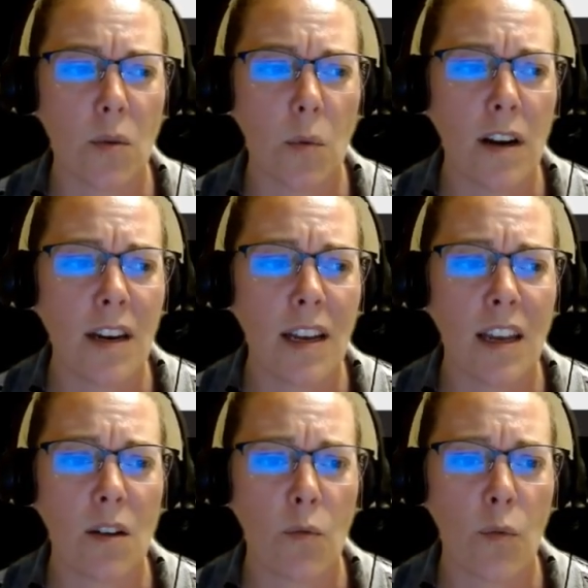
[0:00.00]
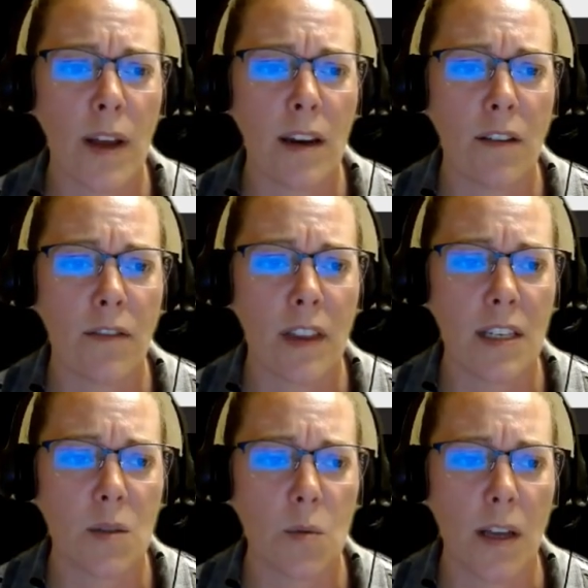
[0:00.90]
So we're going to get rid of
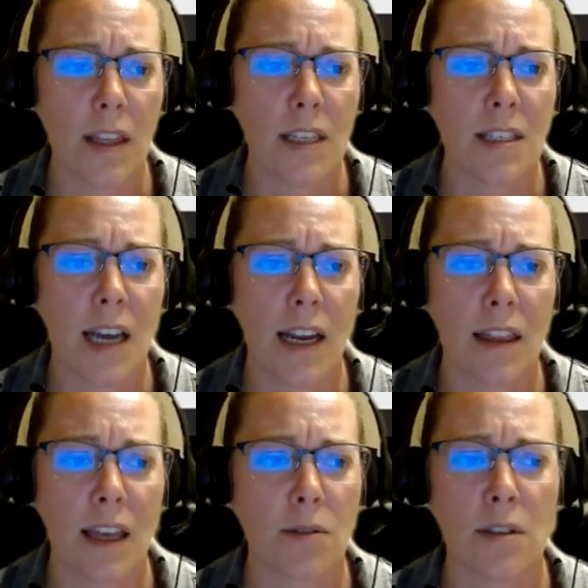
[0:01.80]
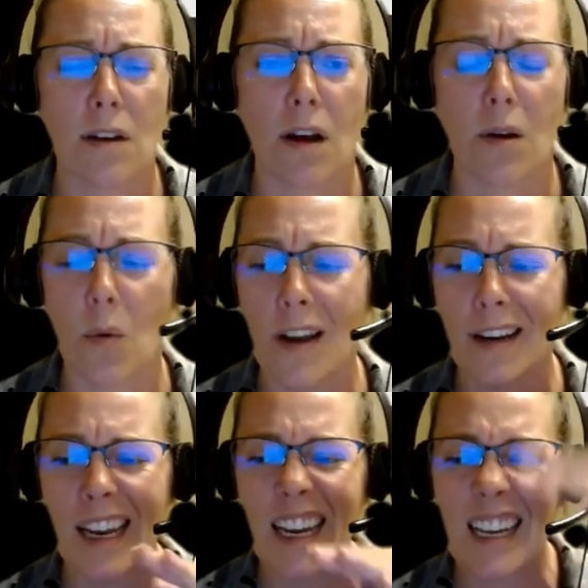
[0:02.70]
this one, this $9,000
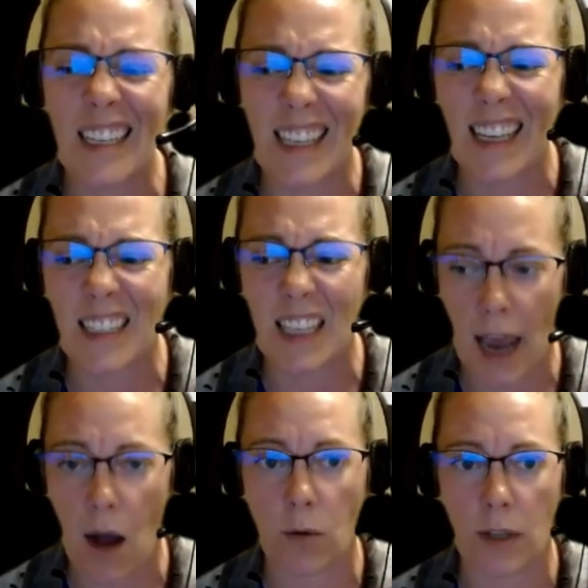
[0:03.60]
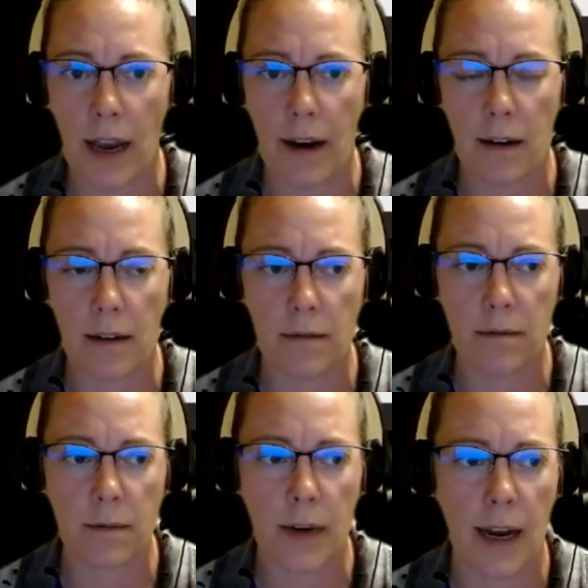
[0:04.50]
one, because that's an outlier,
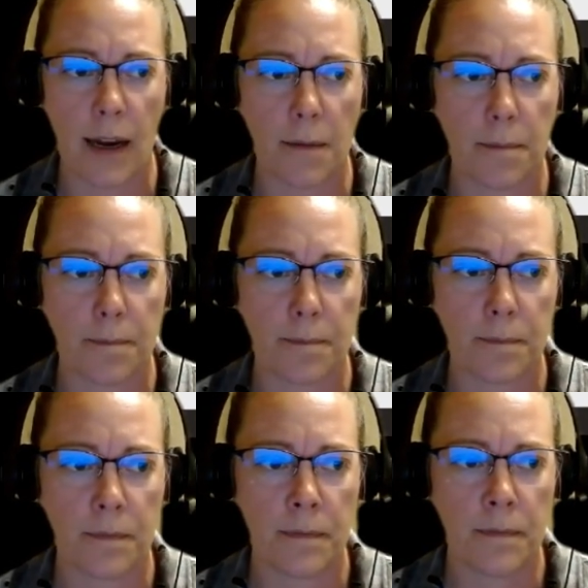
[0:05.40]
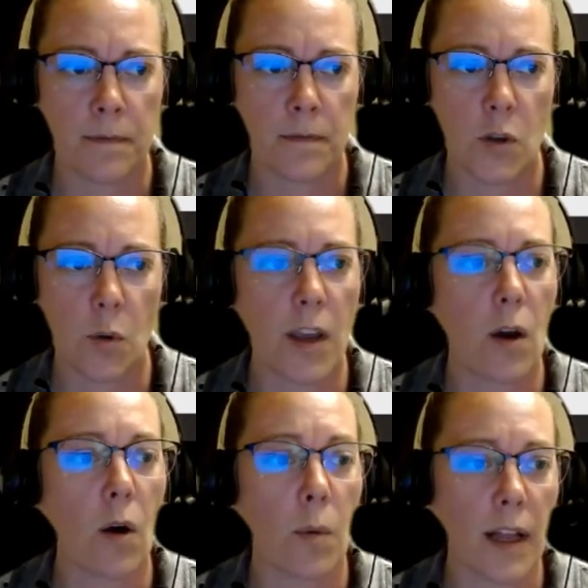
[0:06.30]
right? So we
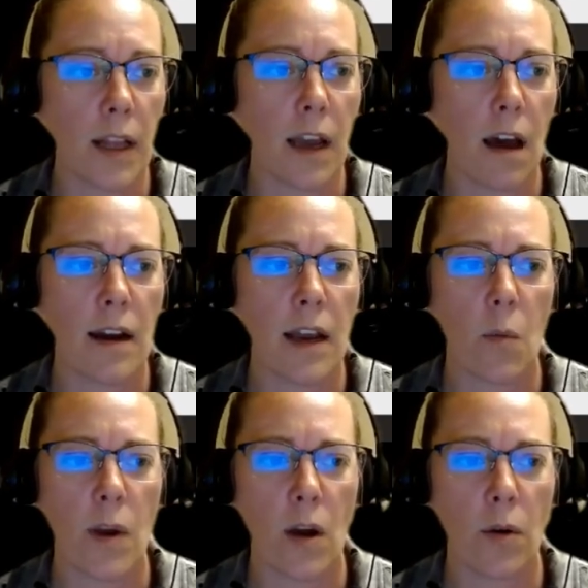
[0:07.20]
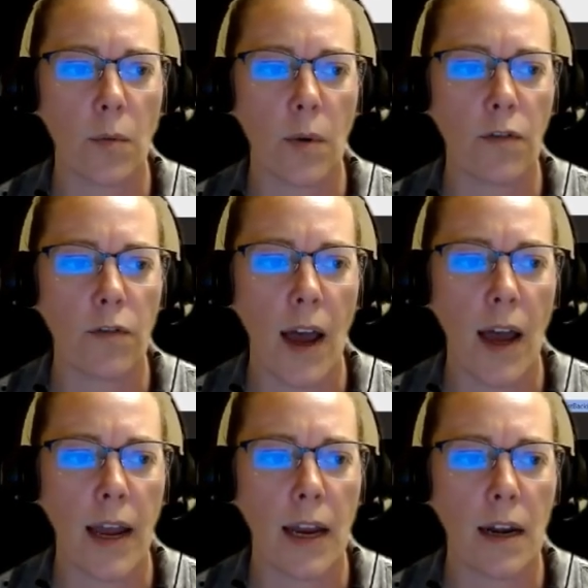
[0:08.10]
click on it, we go to
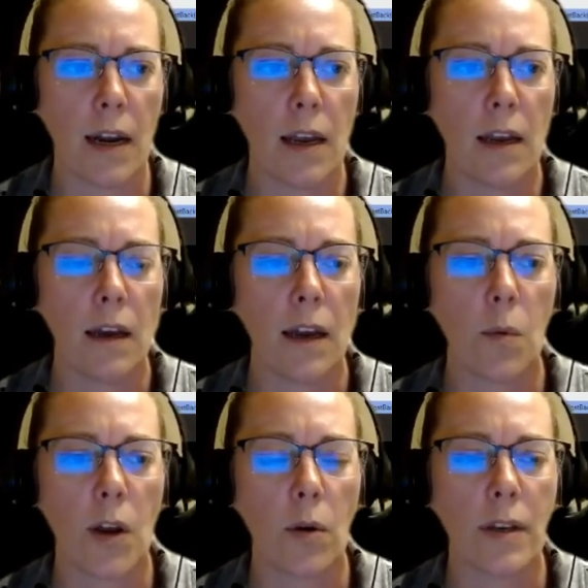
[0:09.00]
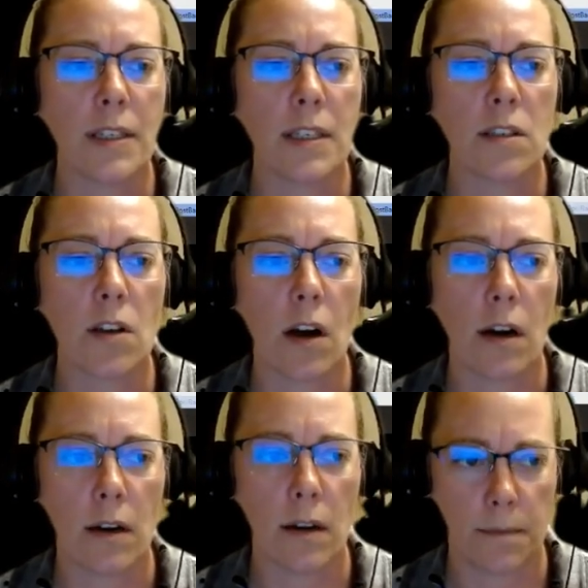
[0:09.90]
refine, and we go to
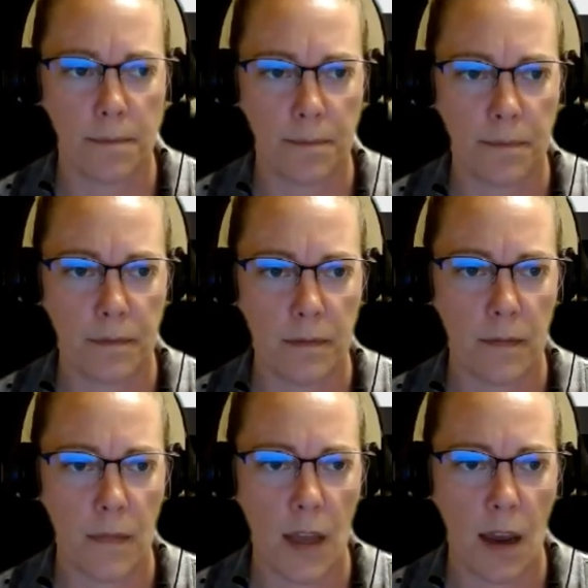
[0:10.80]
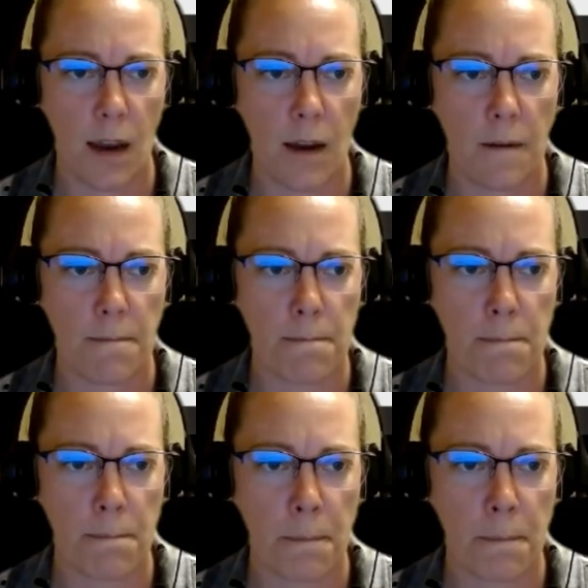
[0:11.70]
discard. Okay.